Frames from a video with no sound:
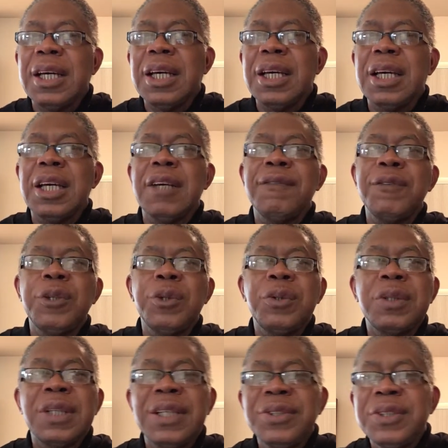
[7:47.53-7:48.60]
If you
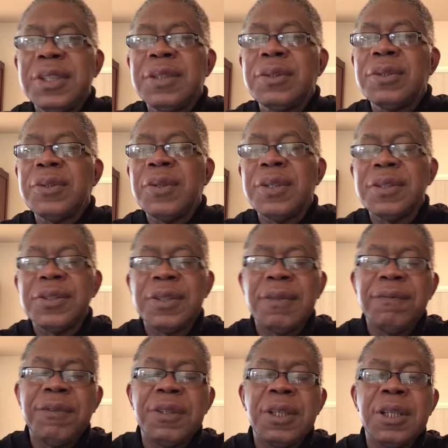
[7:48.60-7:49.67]
listen to the
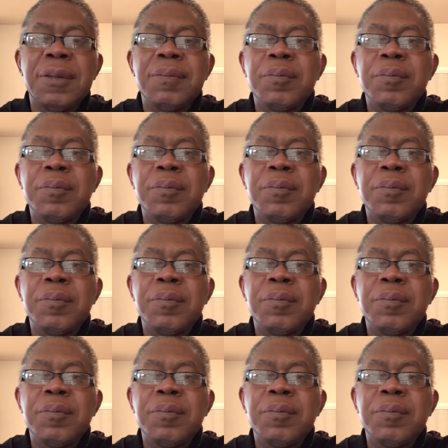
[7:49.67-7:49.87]
symphony,